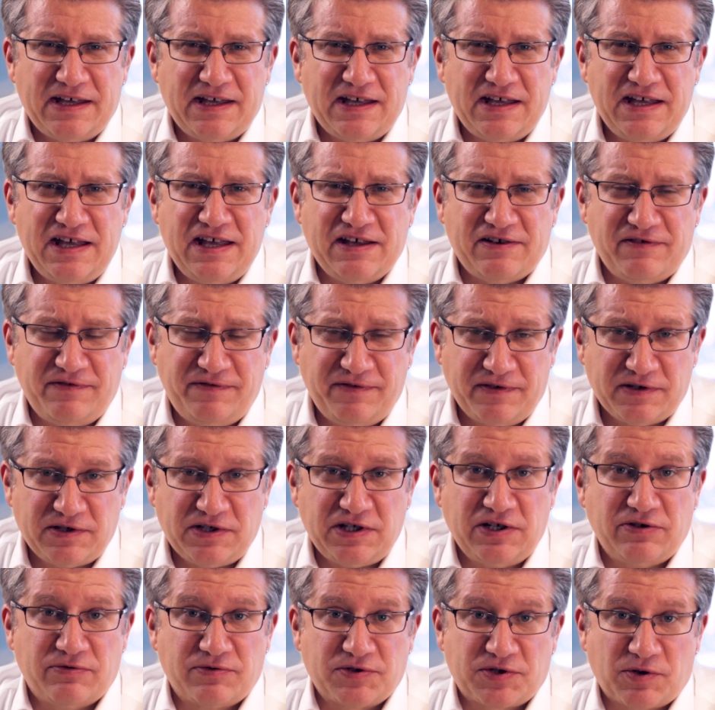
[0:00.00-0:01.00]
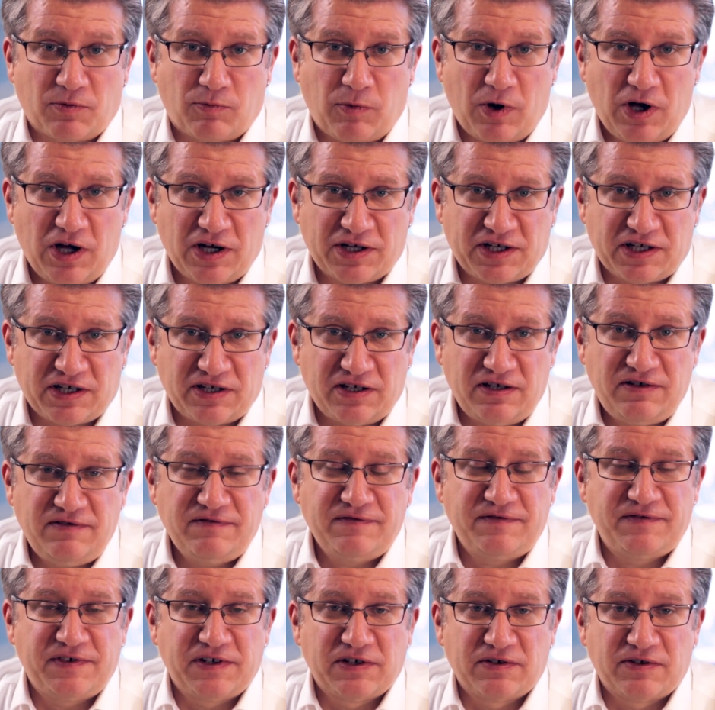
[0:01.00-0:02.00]
If you as a worker
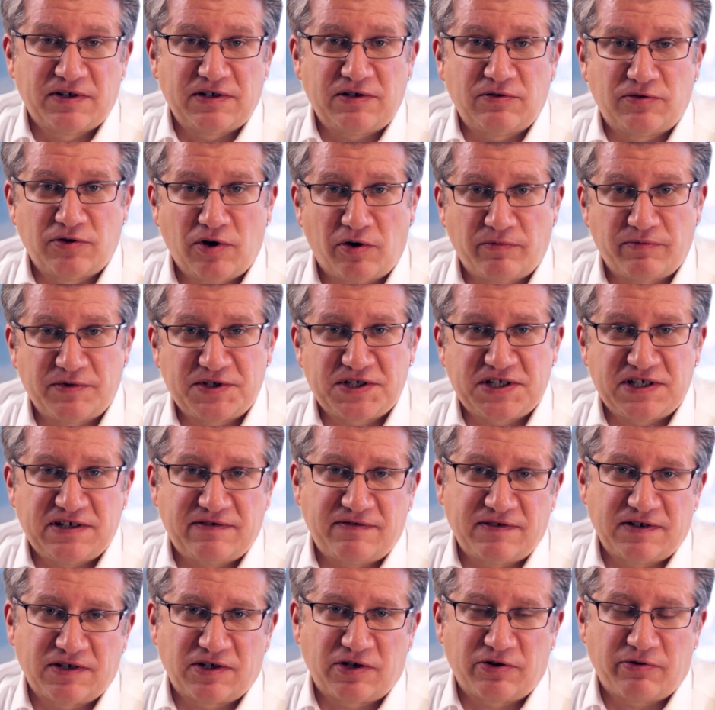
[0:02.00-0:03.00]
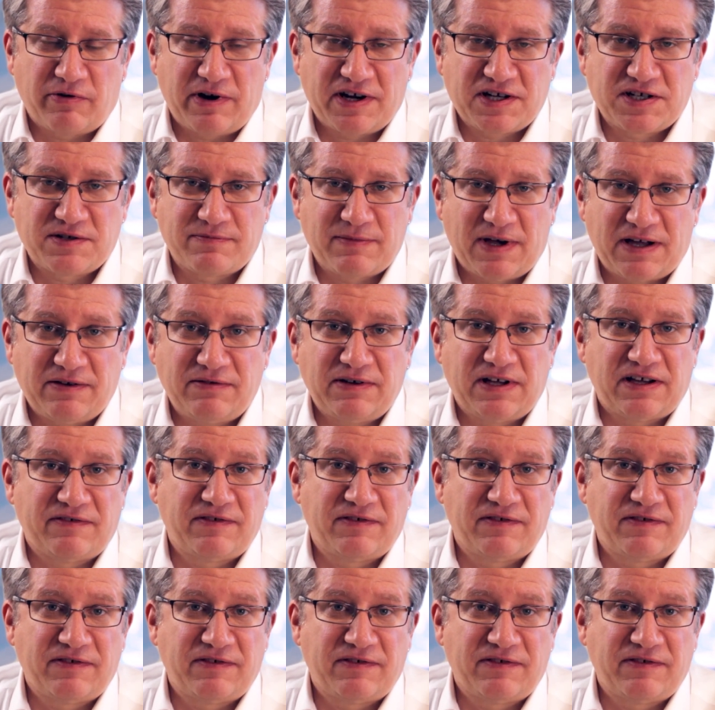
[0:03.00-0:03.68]
feel that you're not receiving the correct amount,